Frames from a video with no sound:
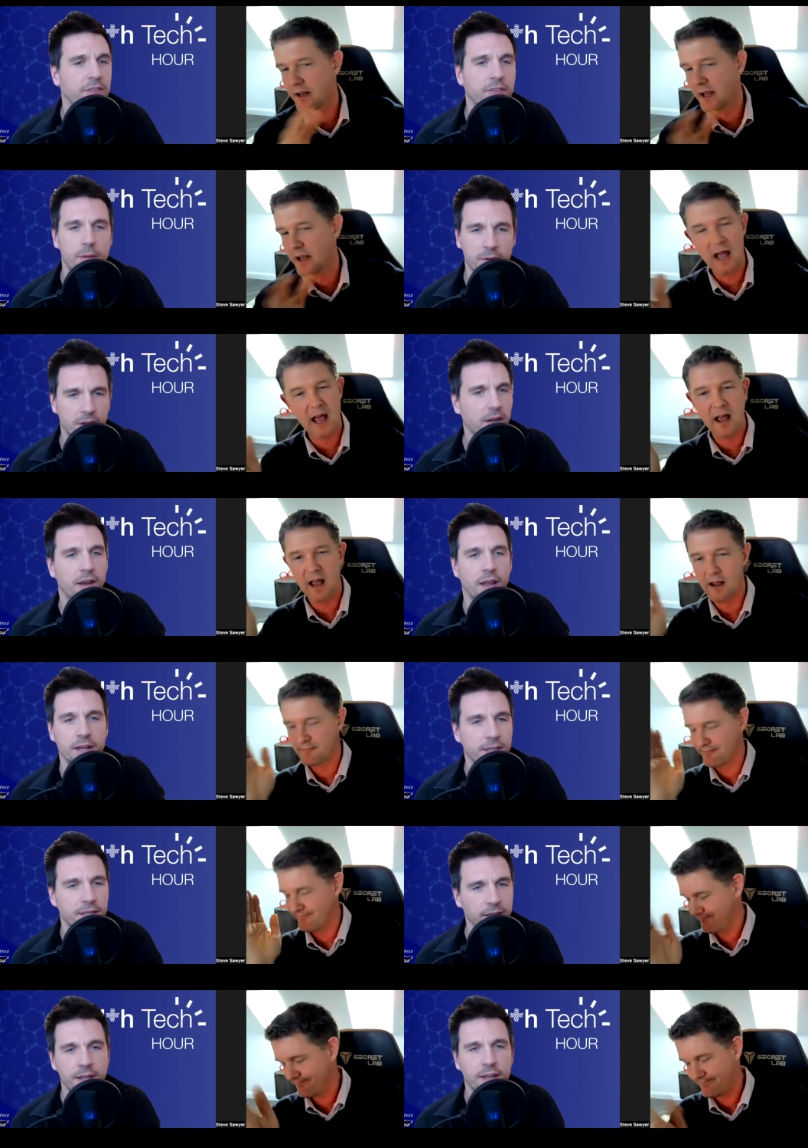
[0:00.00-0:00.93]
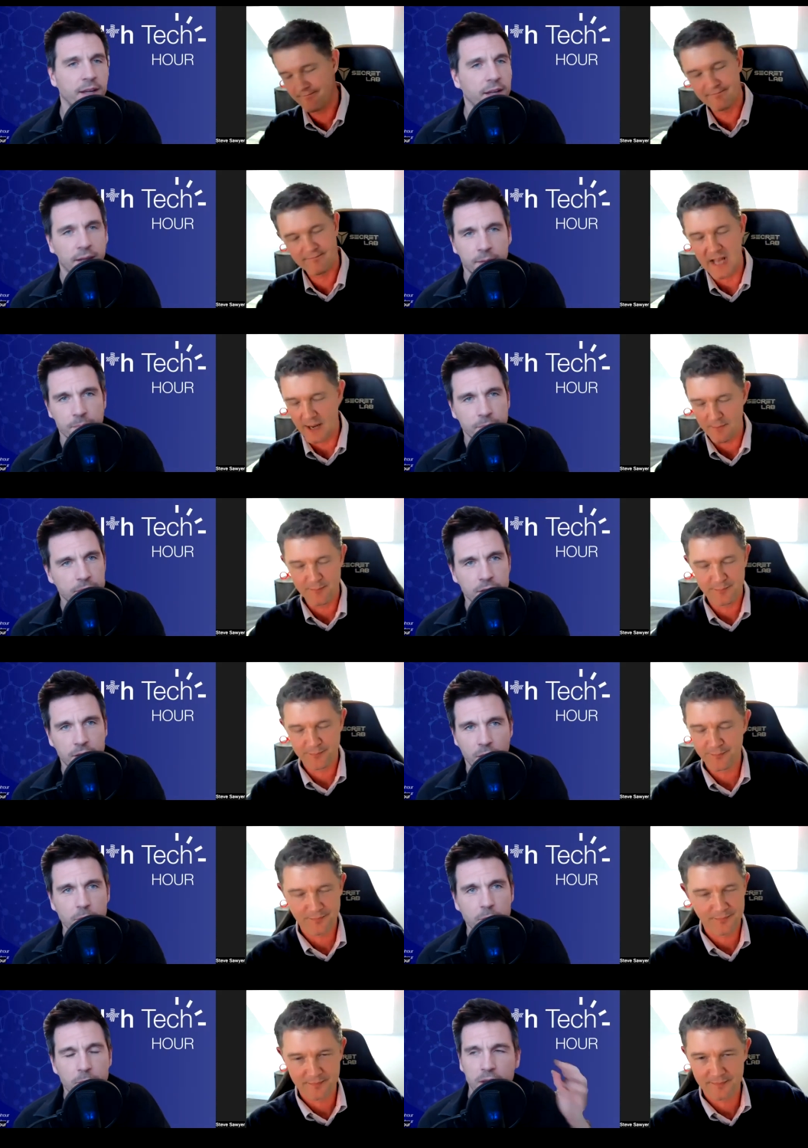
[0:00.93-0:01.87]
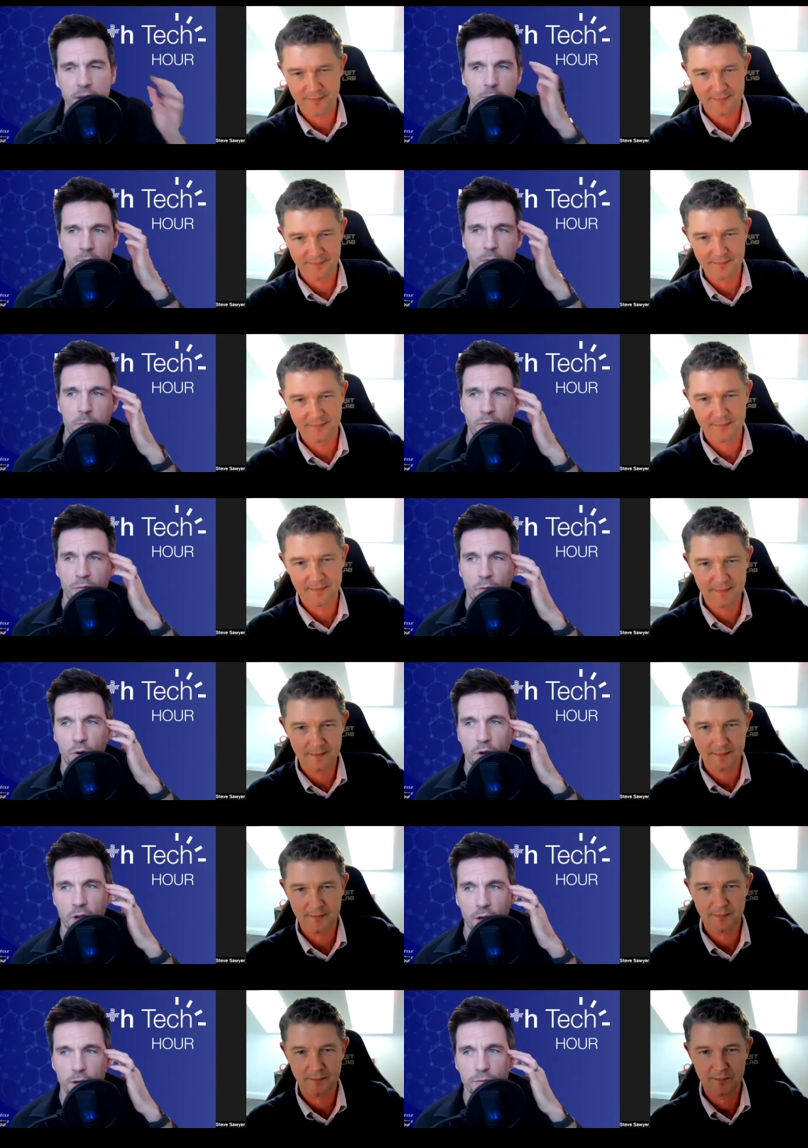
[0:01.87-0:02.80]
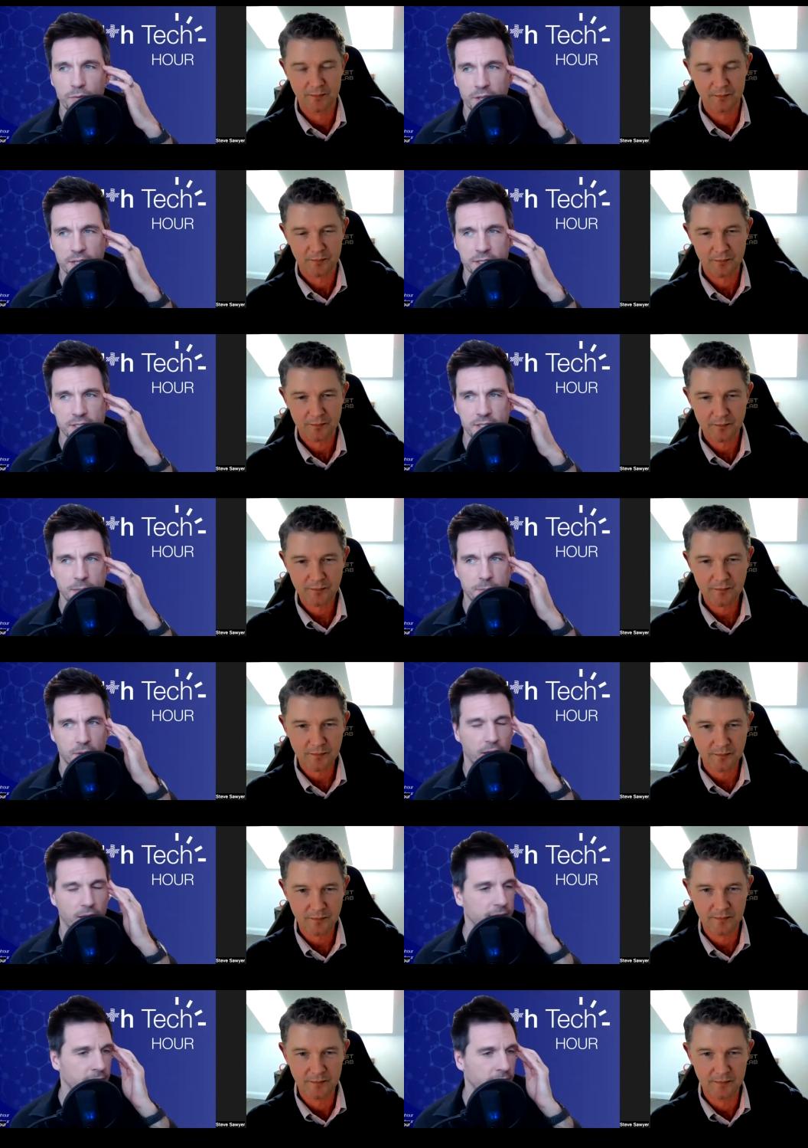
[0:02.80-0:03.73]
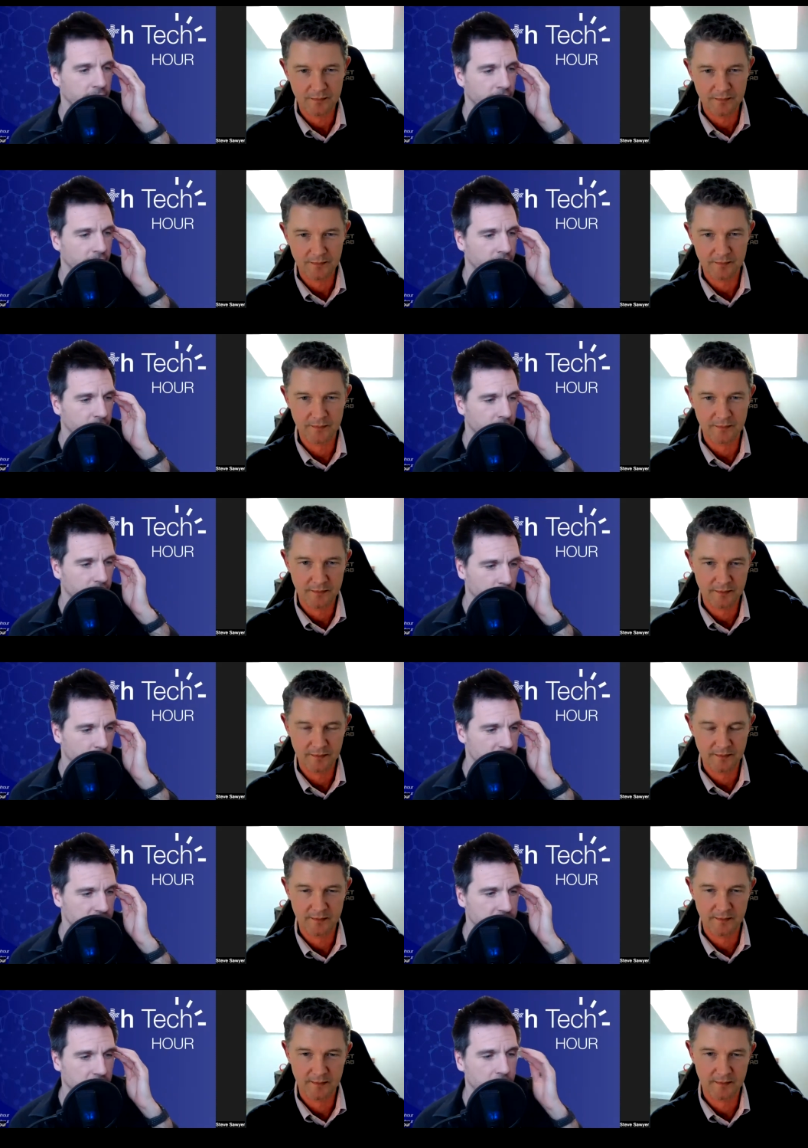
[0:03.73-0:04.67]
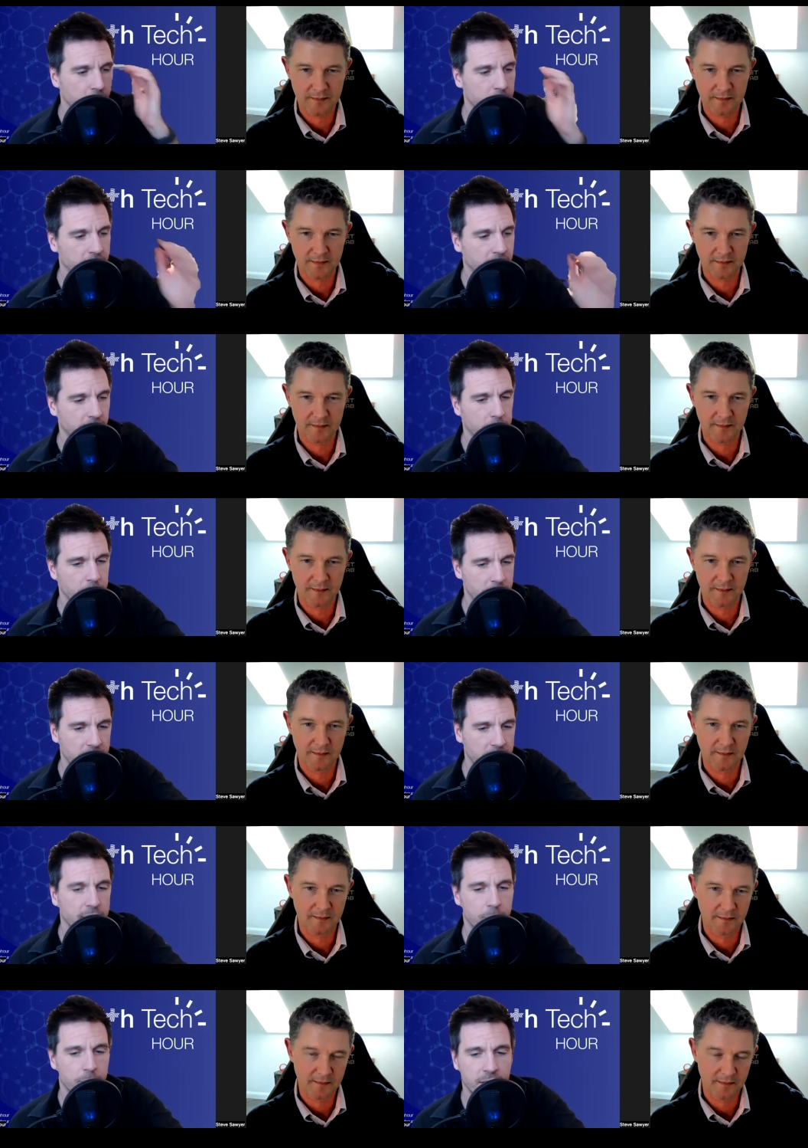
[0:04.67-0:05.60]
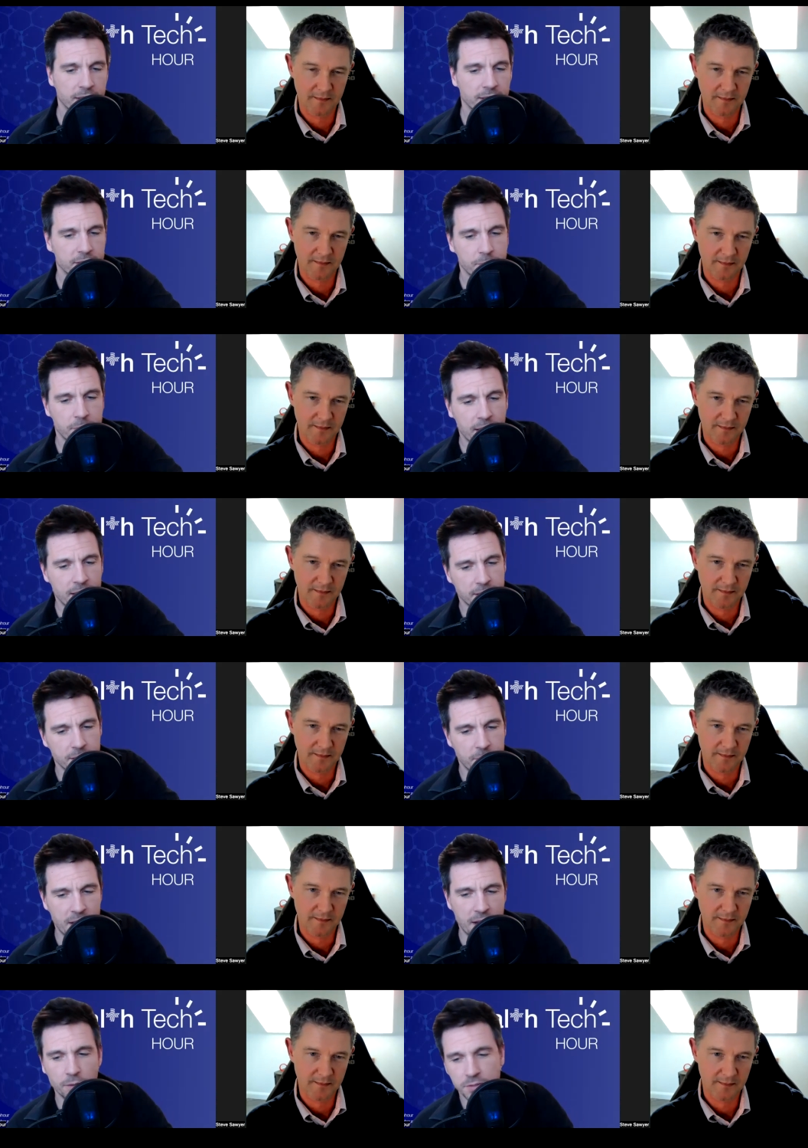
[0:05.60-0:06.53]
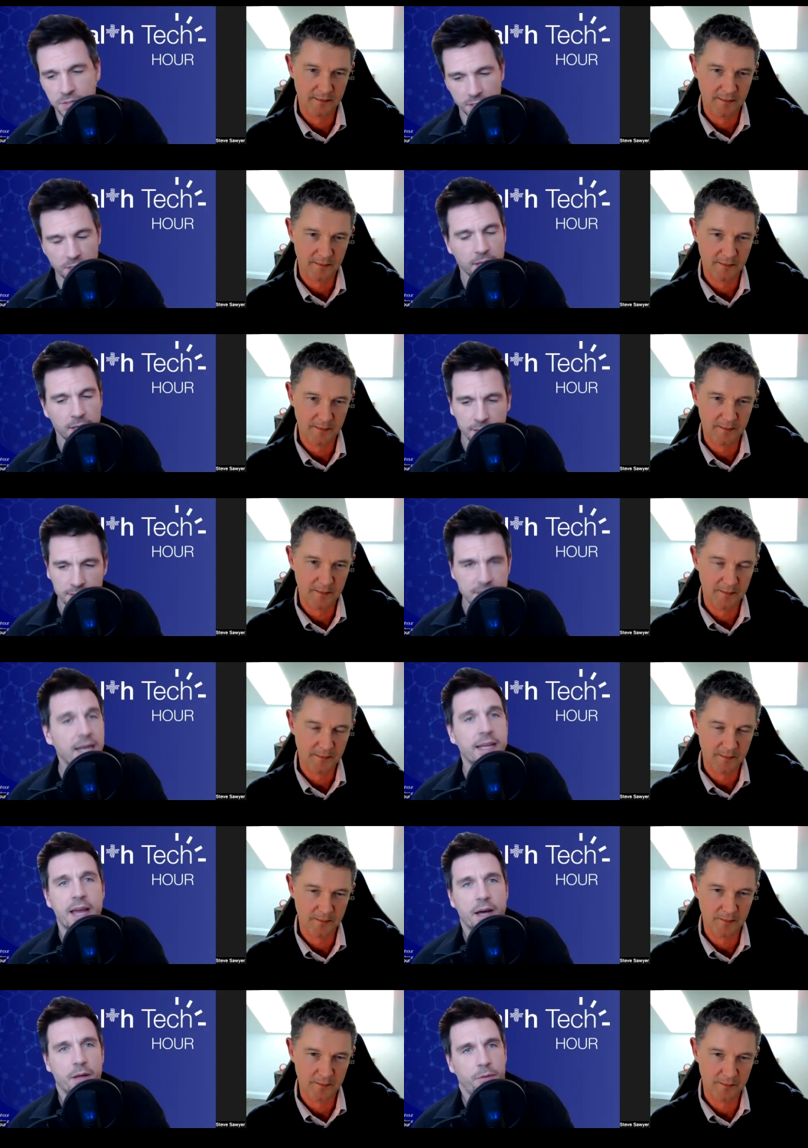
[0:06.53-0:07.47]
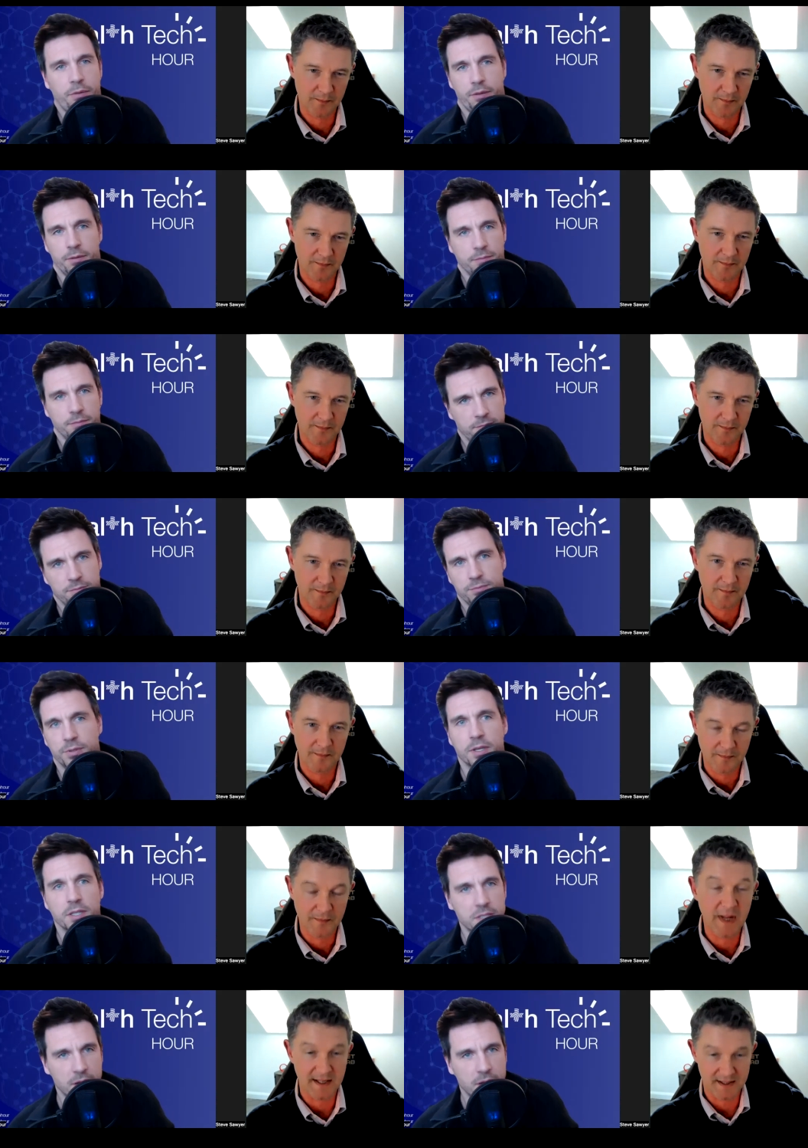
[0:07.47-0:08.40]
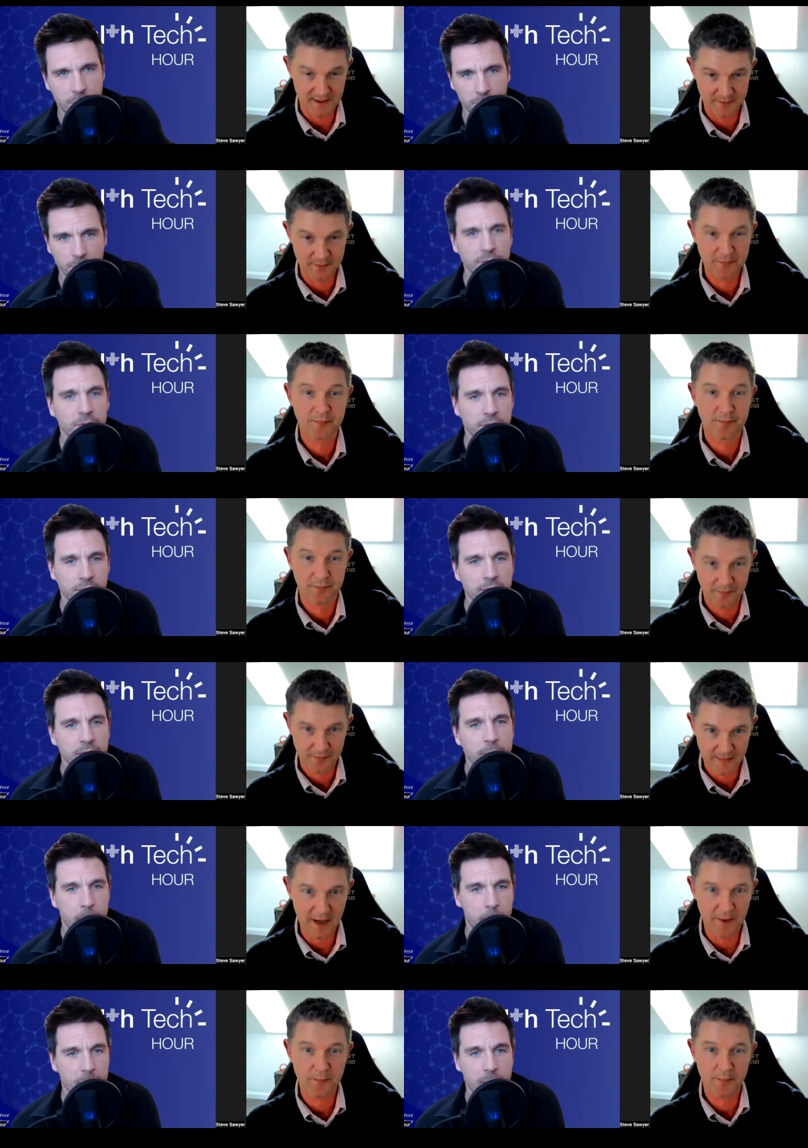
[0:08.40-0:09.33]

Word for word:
Speaker 1: some like yeah. you know before covid it seemed like there was still a big big big debate about telehealth for example yes.